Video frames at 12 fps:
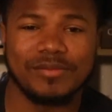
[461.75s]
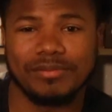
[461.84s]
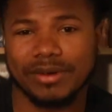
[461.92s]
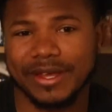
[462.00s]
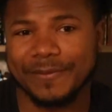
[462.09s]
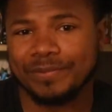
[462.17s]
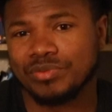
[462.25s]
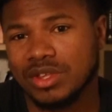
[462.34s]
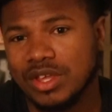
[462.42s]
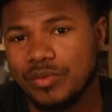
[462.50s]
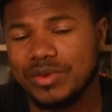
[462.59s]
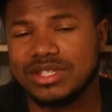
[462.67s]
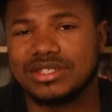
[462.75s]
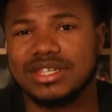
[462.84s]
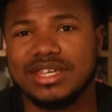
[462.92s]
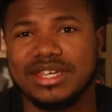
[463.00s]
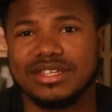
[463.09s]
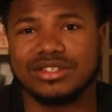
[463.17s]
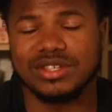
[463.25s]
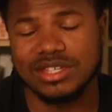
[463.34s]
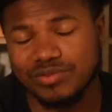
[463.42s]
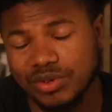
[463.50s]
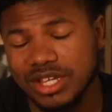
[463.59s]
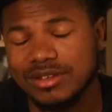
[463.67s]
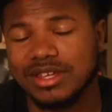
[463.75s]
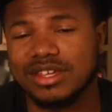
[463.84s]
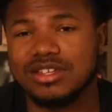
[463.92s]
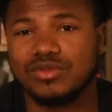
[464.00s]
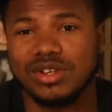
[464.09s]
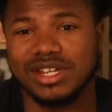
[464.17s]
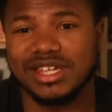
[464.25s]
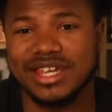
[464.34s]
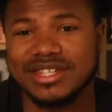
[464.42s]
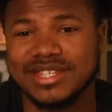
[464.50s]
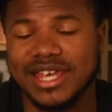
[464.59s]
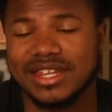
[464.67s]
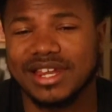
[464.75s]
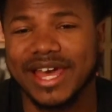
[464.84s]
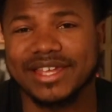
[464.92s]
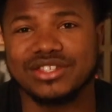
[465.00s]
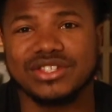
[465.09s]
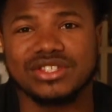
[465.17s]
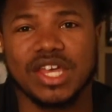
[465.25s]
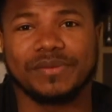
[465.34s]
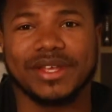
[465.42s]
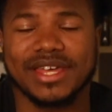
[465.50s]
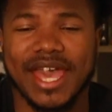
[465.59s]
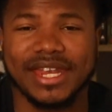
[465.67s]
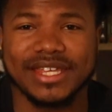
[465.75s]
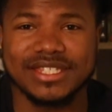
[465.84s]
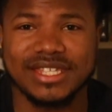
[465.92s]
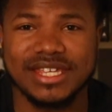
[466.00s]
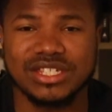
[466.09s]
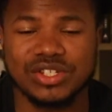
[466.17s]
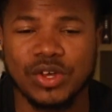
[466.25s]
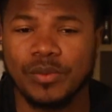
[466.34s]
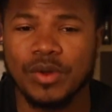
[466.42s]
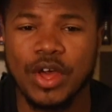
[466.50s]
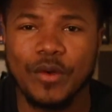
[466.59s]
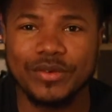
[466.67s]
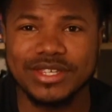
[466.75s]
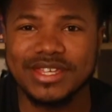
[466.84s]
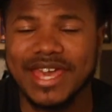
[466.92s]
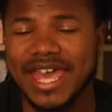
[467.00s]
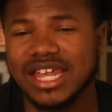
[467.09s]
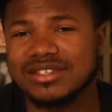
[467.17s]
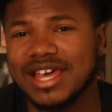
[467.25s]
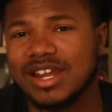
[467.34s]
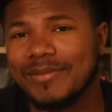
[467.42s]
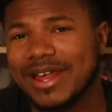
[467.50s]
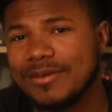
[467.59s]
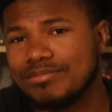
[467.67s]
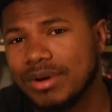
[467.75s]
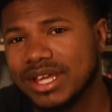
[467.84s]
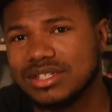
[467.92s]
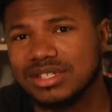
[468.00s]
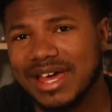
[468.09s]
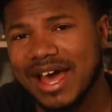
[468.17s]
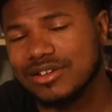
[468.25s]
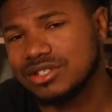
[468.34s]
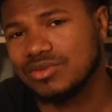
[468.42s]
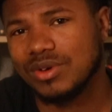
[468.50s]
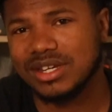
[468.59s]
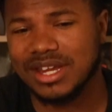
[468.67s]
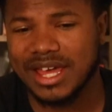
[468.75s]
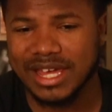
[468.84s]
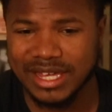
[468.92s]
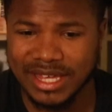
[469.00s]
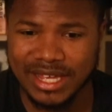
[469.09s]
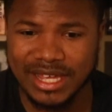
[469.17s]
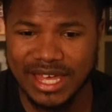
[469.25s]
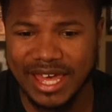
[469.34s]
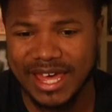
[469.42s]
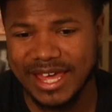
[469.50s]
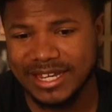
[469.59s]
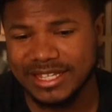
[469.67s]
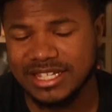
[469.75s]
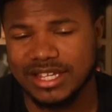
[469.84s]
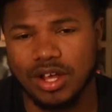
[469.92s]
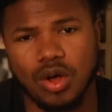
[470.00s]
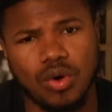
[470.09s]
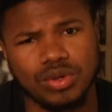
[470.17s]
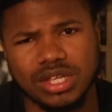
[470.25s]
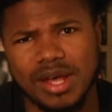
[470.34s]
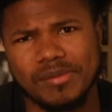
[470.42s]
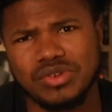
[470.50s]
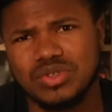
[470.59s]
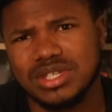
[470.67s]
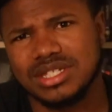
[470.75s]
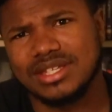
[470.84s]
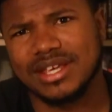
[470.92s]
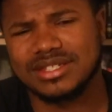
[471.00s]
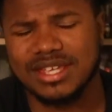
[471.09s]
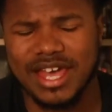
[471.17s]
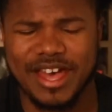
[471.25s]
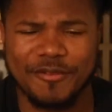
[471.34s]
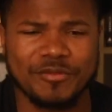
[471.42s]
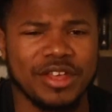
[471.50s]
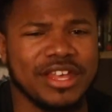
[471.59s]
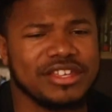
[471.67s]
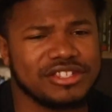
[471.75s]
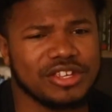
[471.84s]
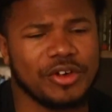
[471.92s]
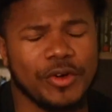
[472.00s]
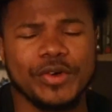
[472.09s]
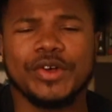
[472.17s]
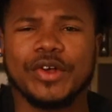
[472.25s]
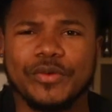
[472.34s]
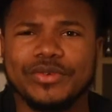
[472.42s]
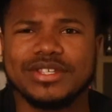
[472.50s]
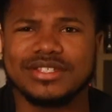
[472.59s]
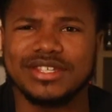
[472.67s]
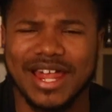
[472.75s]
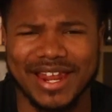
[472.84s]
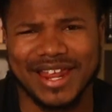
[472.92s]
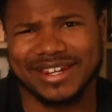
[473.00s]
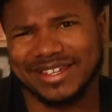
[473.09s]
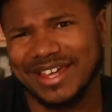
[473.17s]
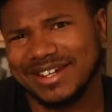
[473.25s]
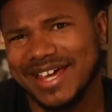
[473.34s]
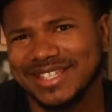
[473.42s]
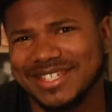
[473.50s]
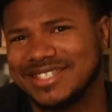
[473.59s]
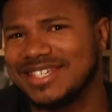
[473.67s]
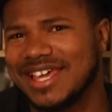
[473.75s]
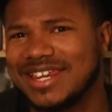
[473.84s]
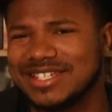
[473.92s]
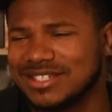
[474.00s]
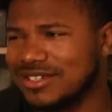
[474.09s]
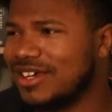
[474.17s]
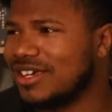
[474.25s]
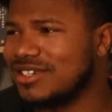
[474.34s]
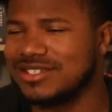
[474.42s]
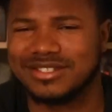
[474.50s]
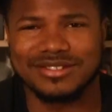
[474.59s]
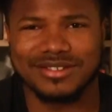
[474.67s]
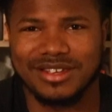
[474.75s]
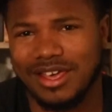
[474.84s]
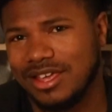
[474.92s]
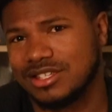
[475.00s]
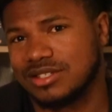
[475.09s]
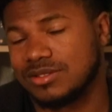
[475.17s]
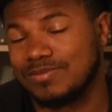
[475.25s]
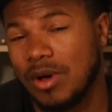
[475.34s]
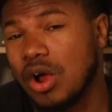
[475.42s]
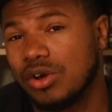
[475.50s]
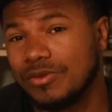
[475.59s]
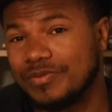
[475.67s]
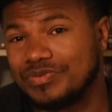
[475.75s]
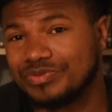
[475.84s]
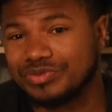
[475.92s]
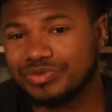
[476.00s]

But we see he really is taking a liking to the stuff that Kanan's teaching him. We see Kanan telling him how to break into the house and whatnot. And he's like, oh yeah, I'm gonna use this next time. So we see I like to see how he's smart.